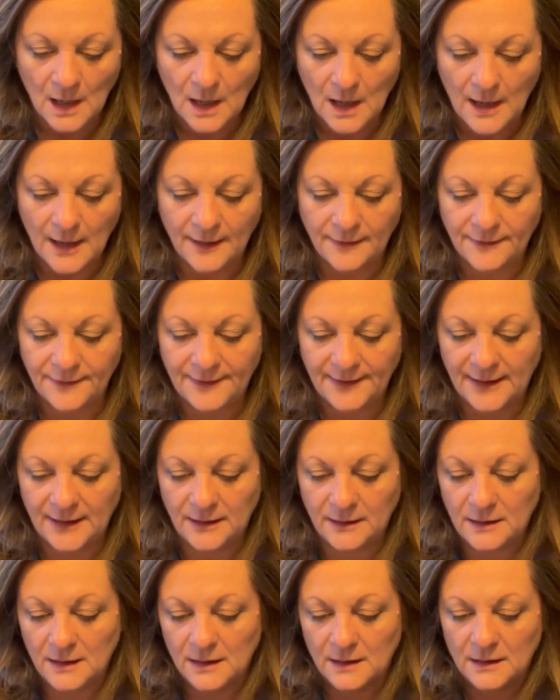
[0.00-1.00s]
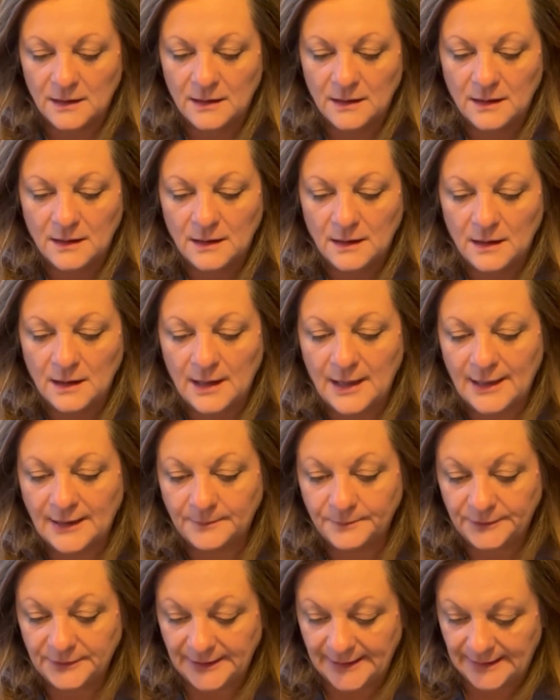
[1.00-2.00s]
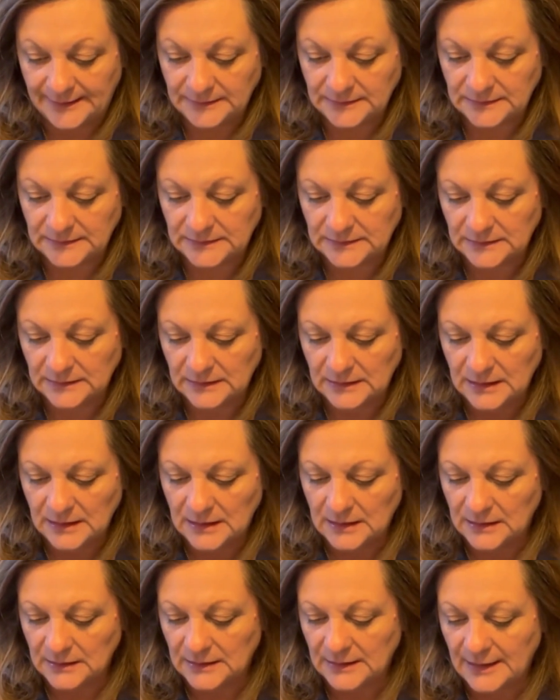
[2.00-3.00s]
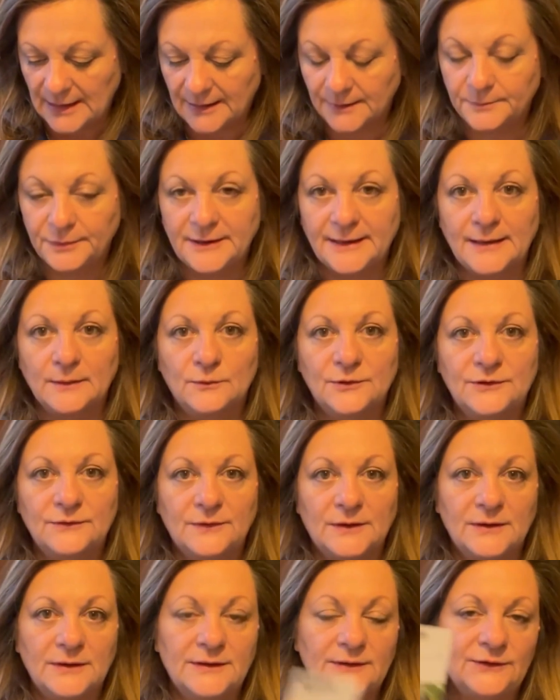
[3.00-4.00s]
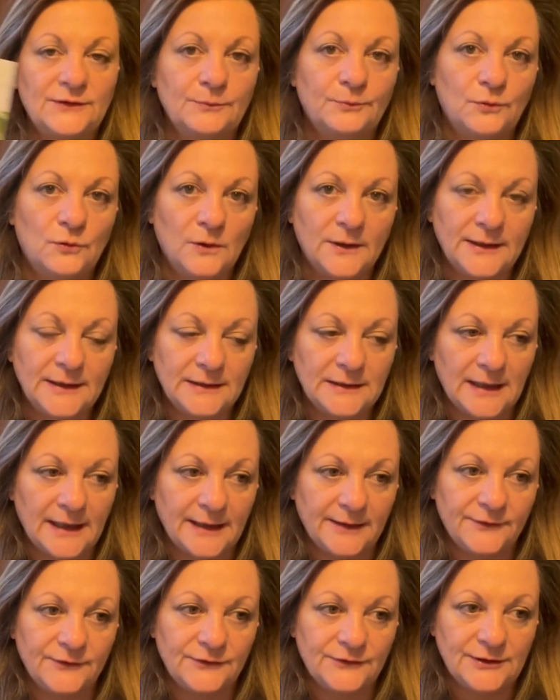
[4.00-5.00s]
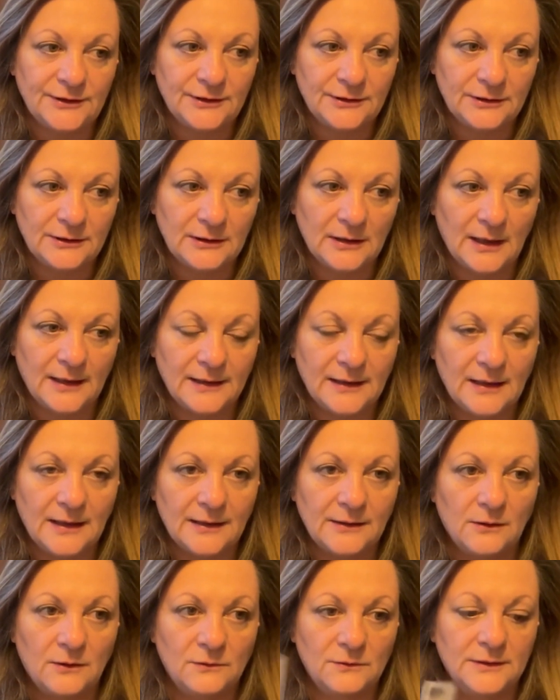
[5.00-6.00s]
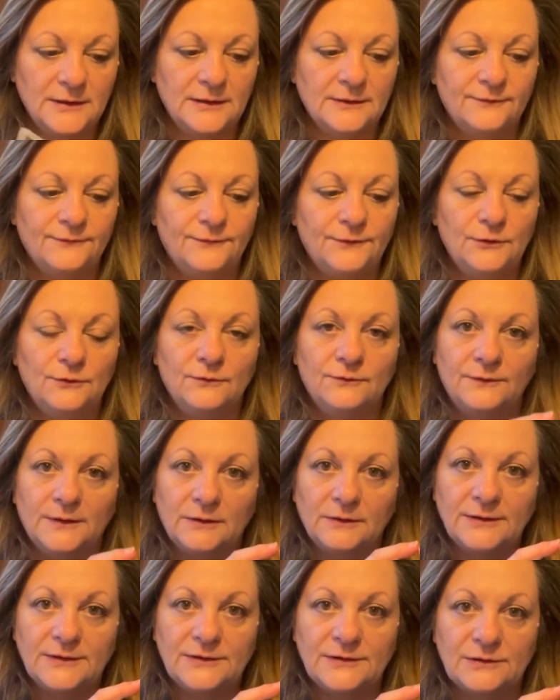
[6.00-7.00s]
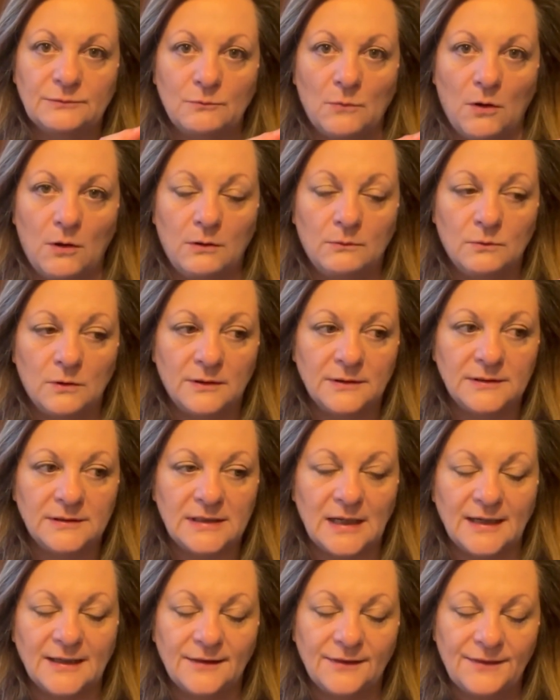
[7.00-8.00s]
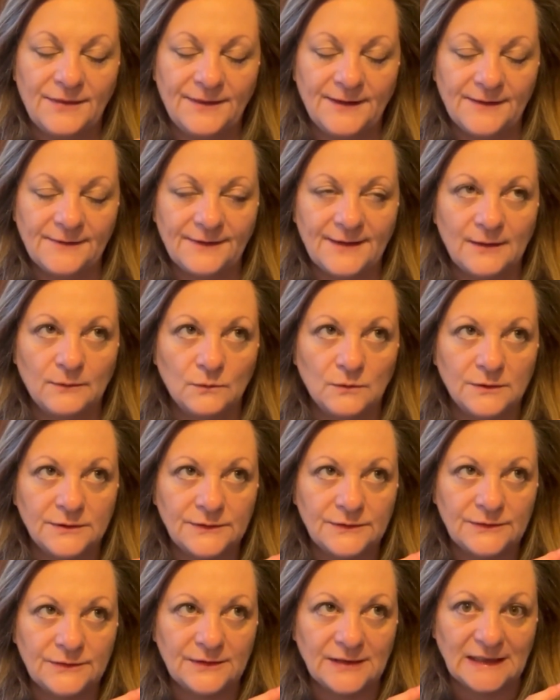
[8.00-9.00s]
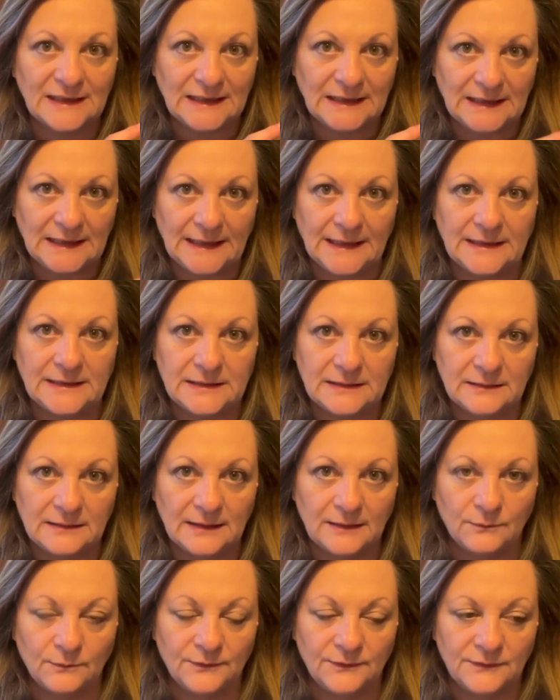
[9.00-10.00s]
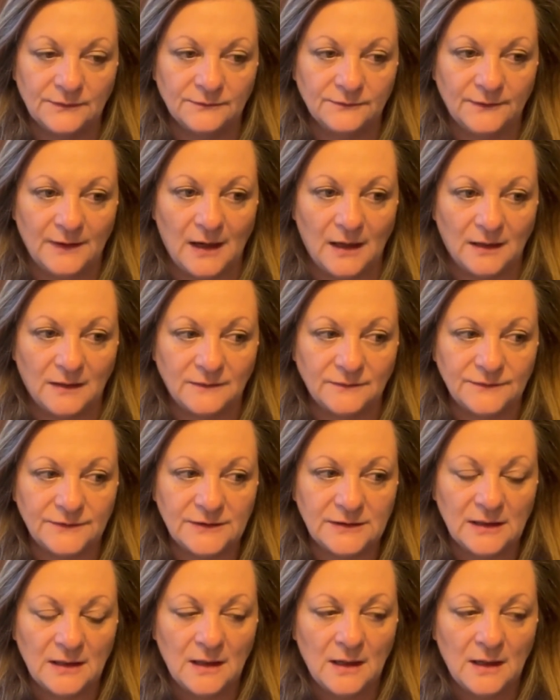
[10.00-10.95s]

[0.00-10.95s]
And then eggplants. The eggplant was very disappointing last year. I got only a few very small ones. I think that was the heat that was involved,